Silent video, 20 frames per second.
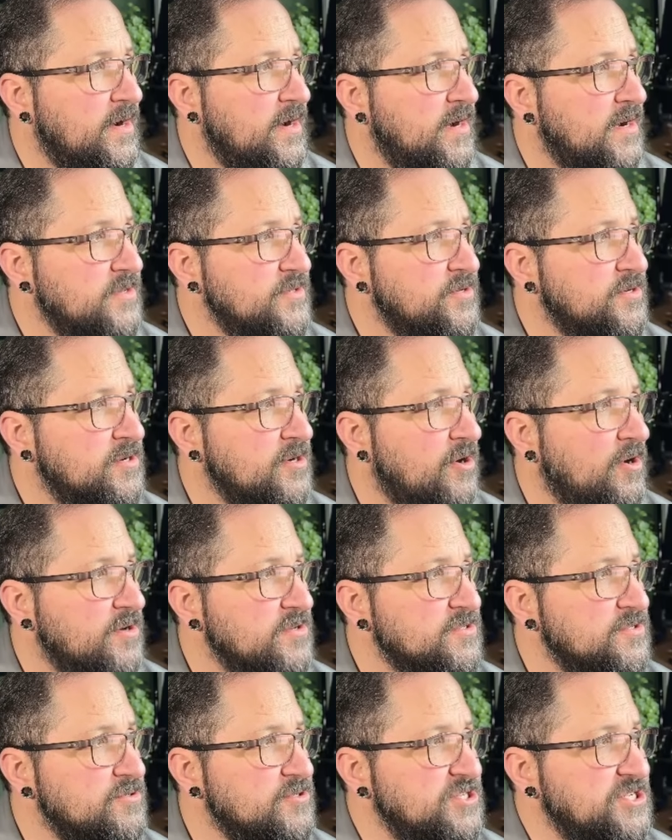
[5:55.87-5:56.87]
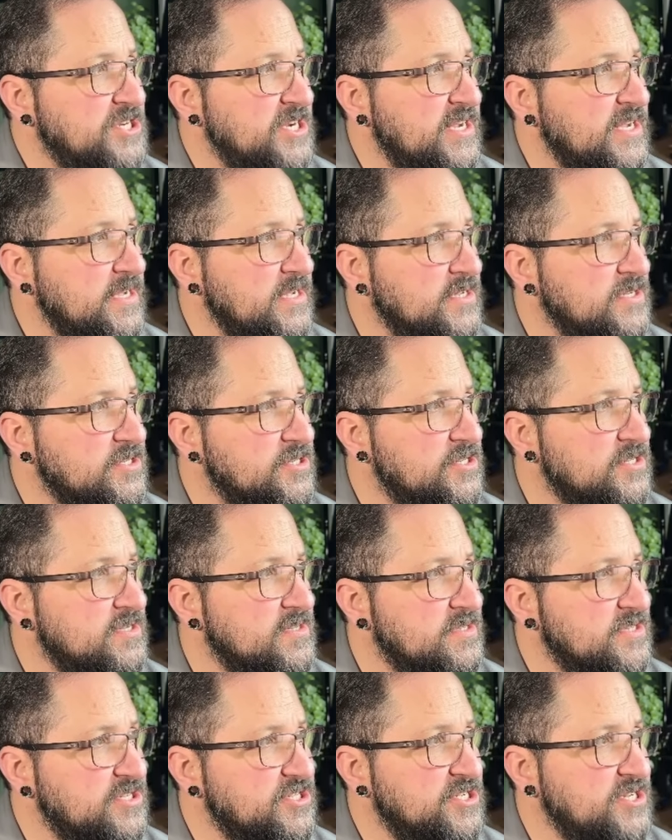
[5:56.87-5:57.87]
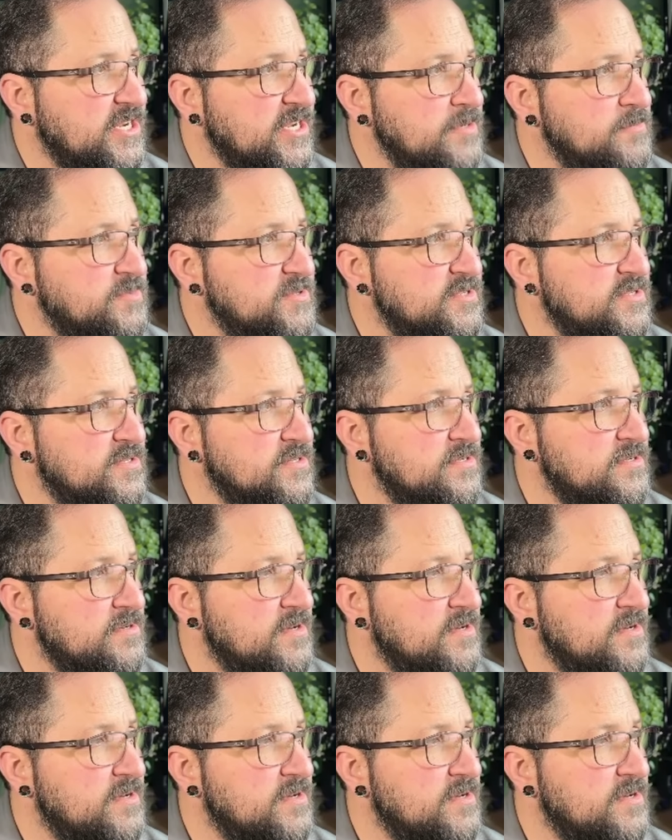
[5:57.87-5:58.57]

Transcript: You can also change the shapes